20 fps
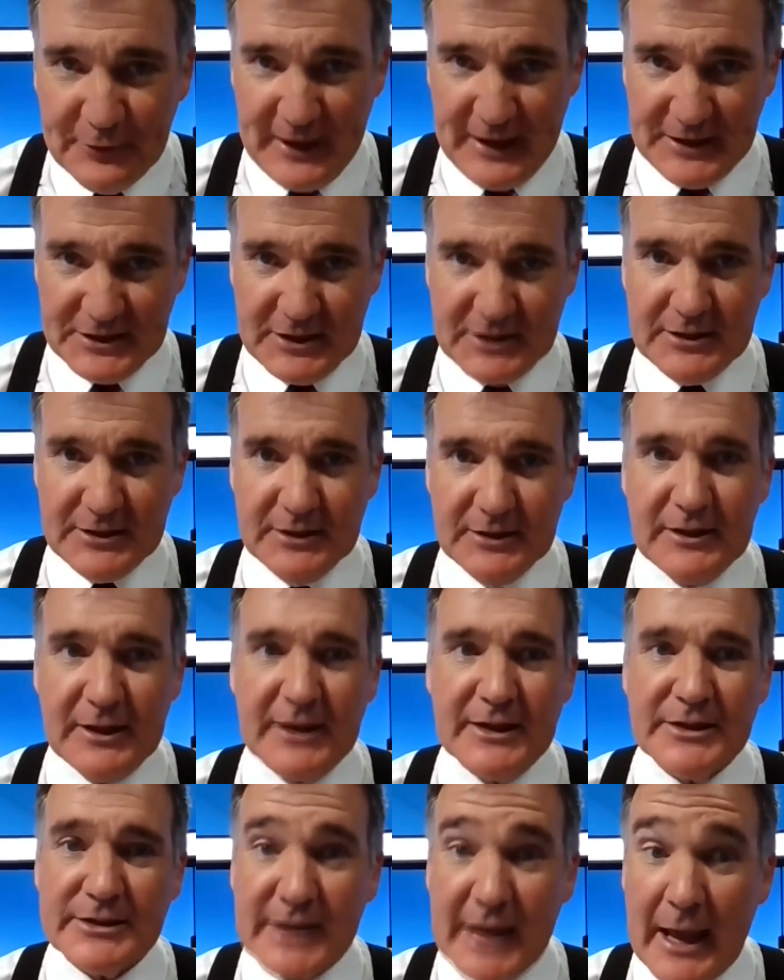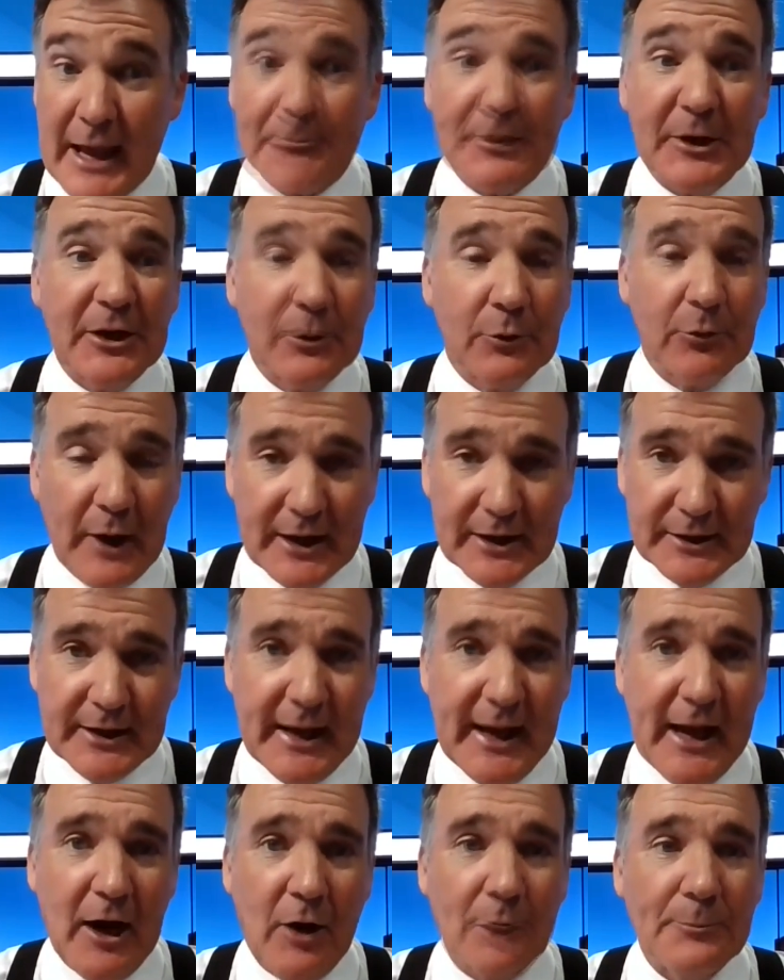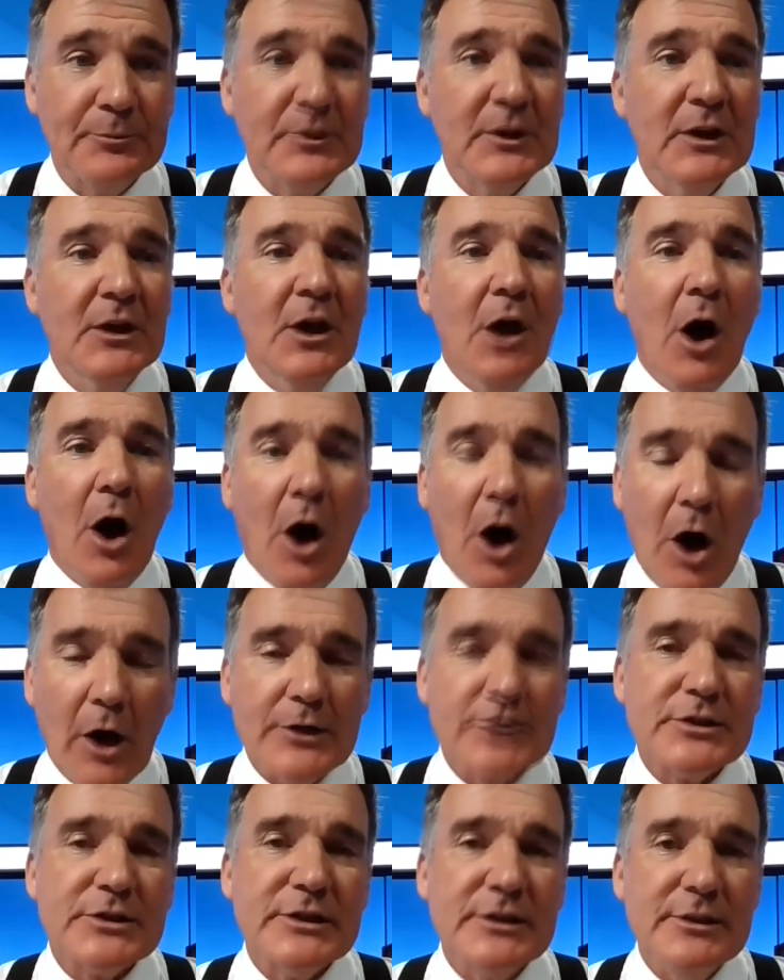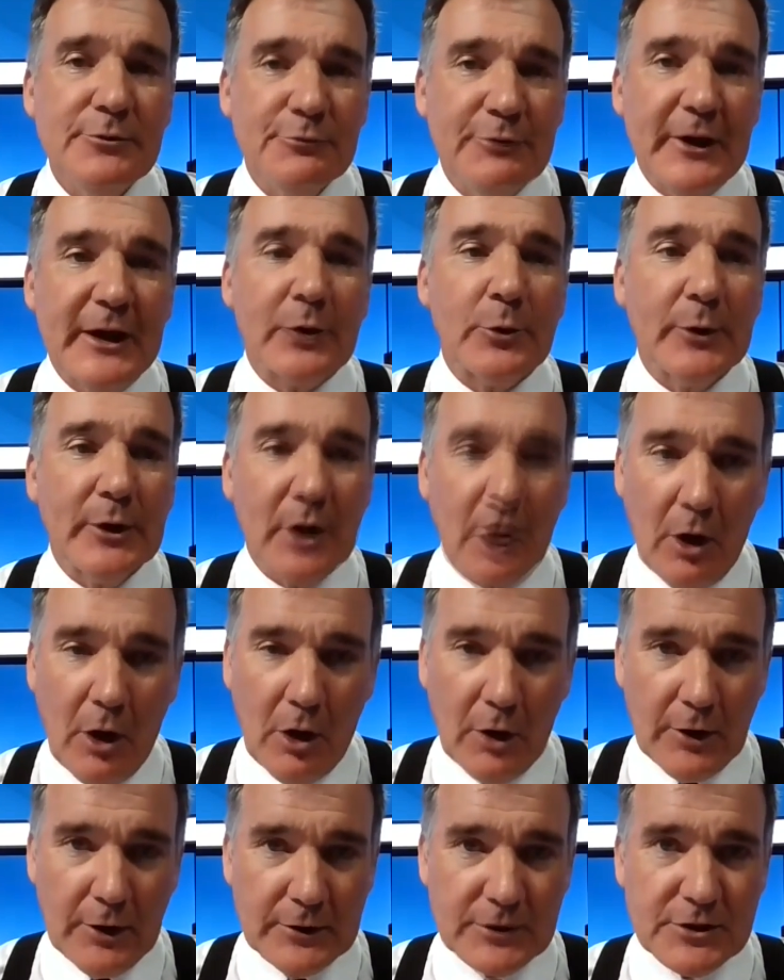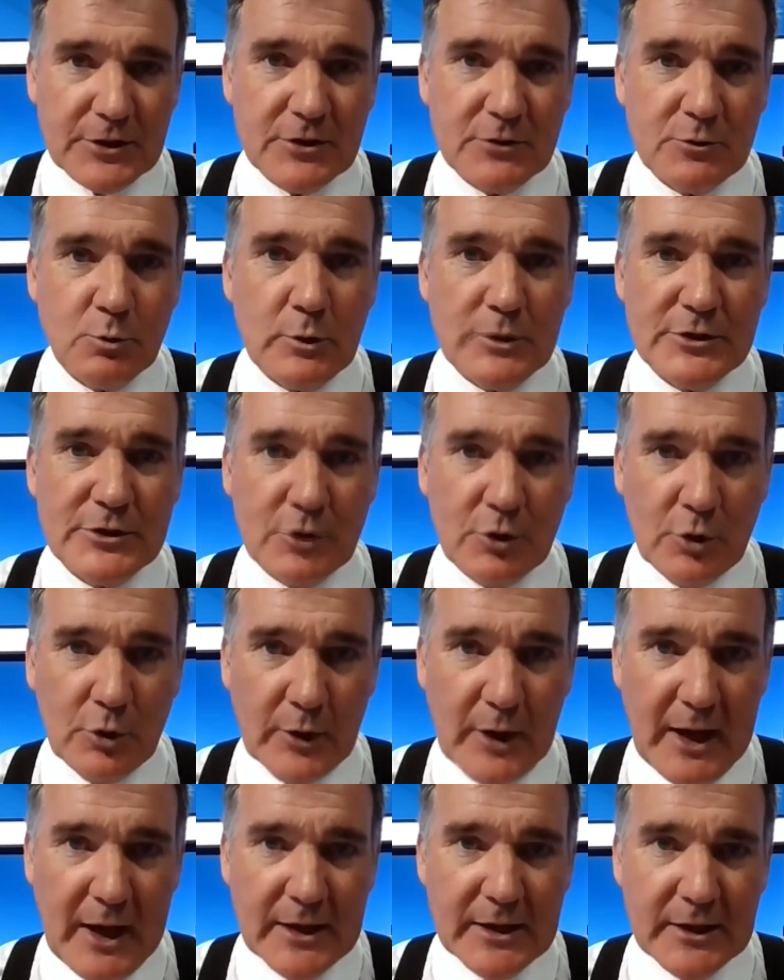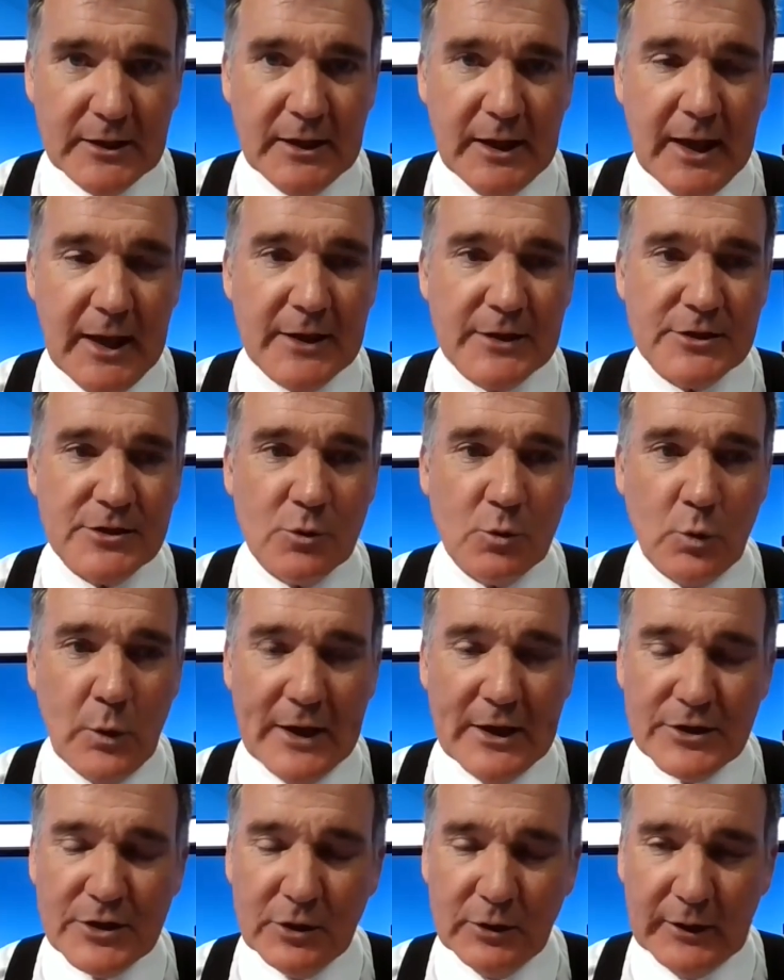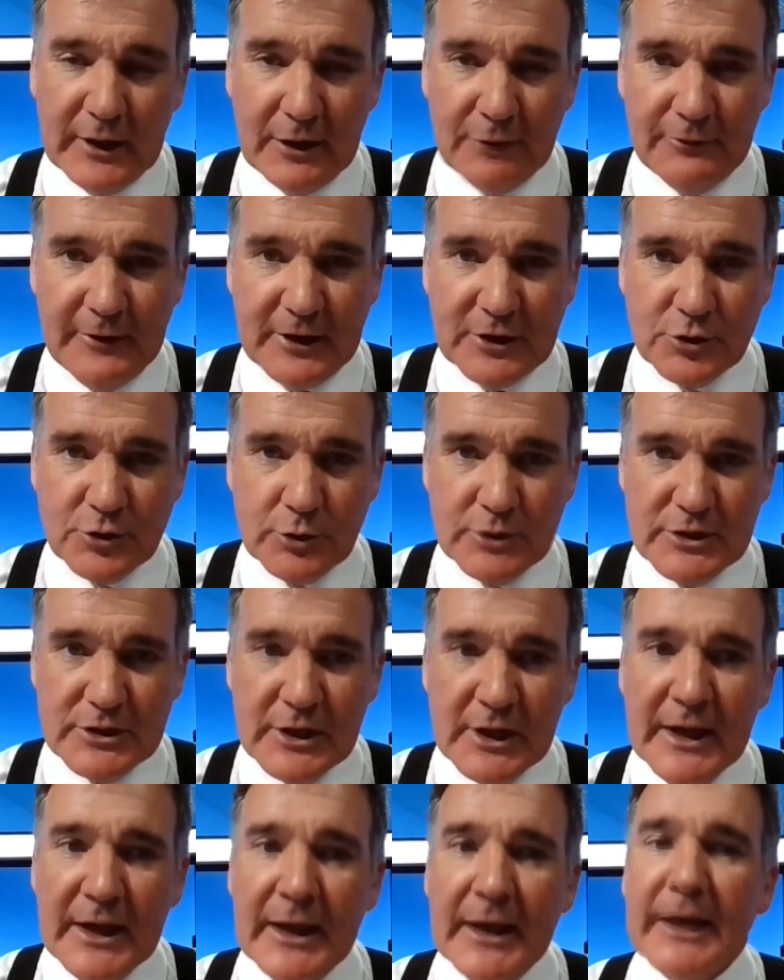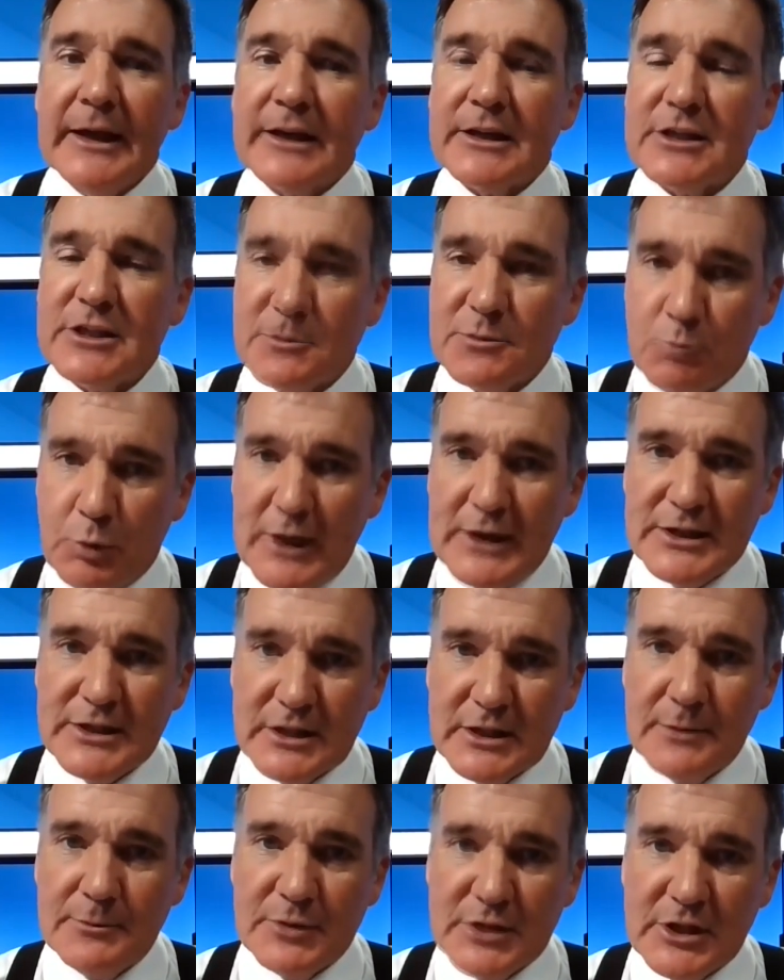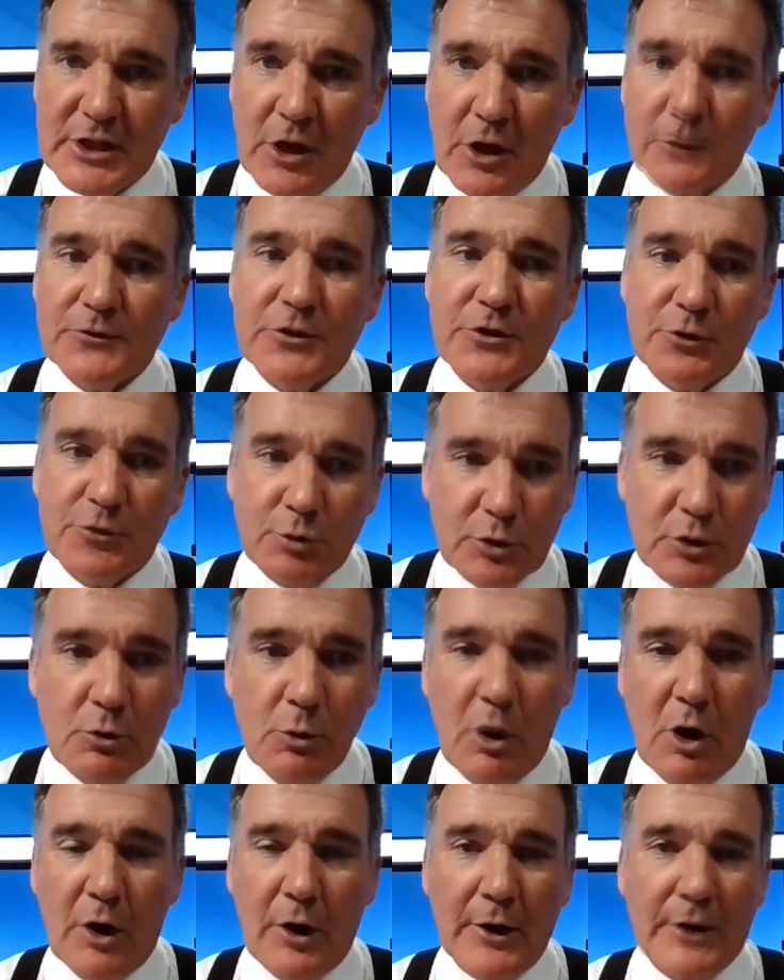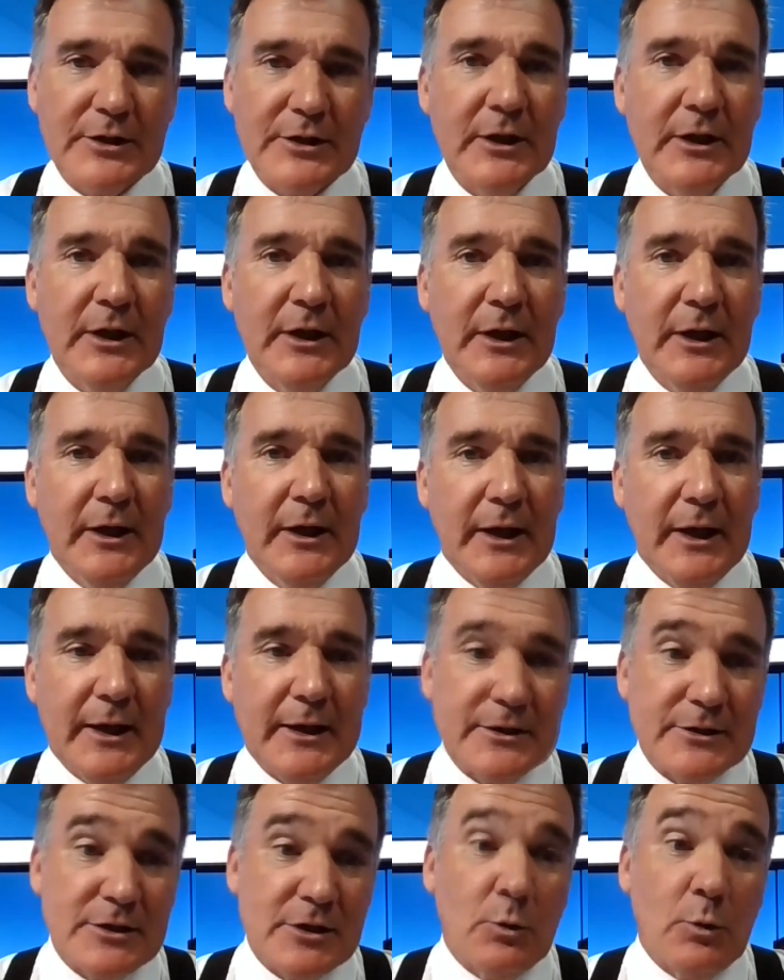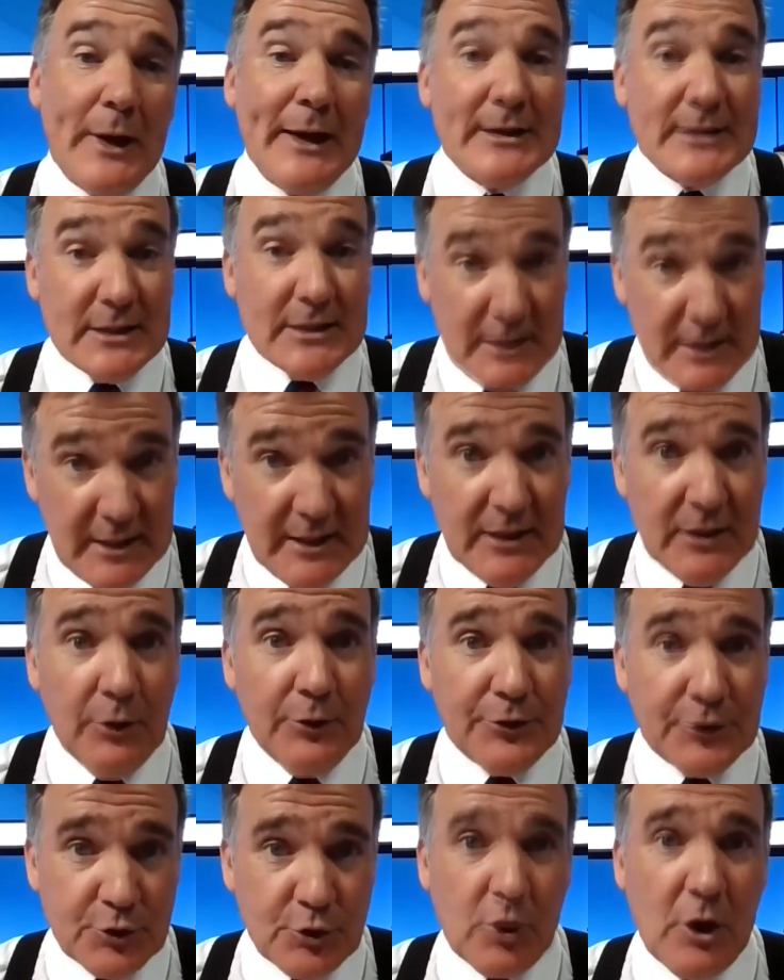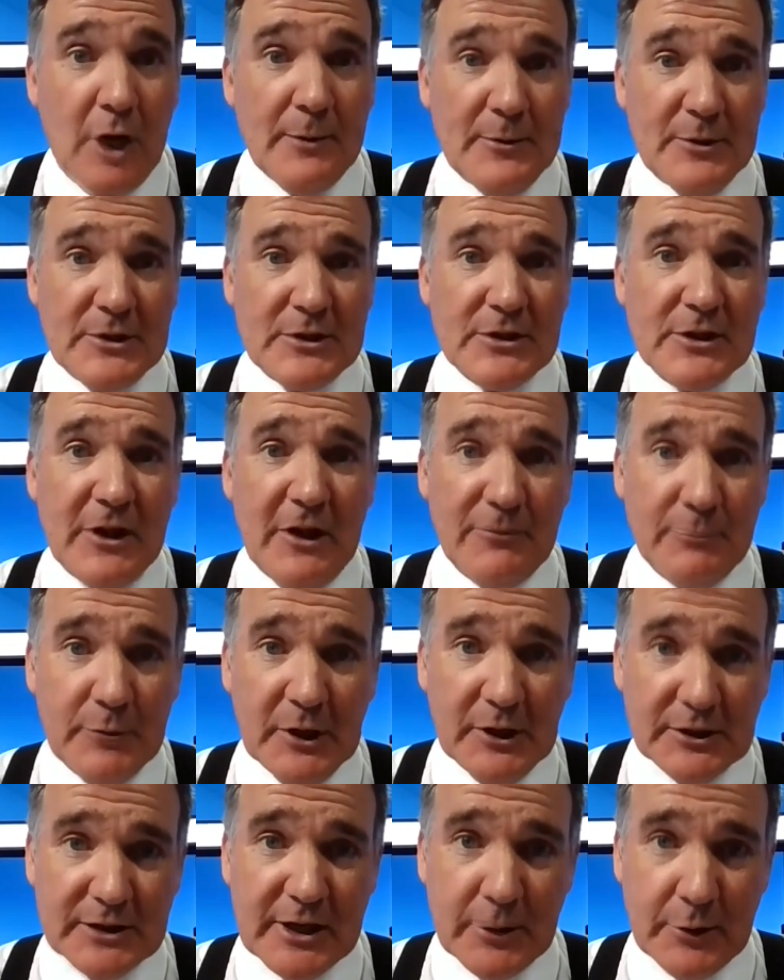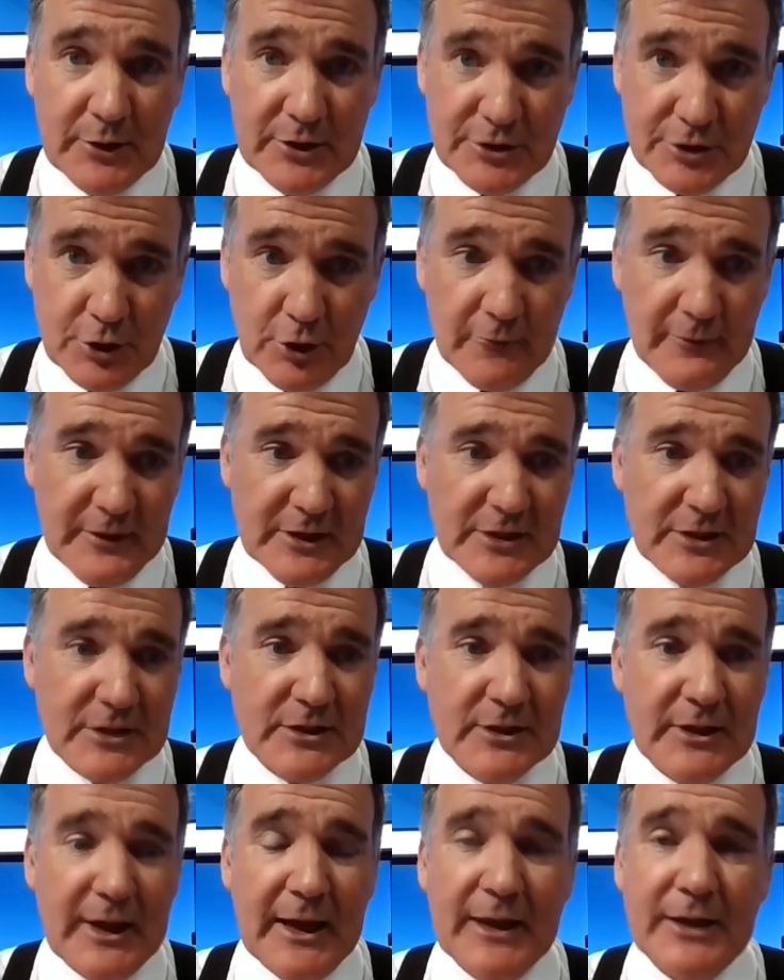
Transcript: Fest that is happening right now. Austin Veteran Arts was created as a way to let veterans express themselves through art as a way to heal the traumas of military service.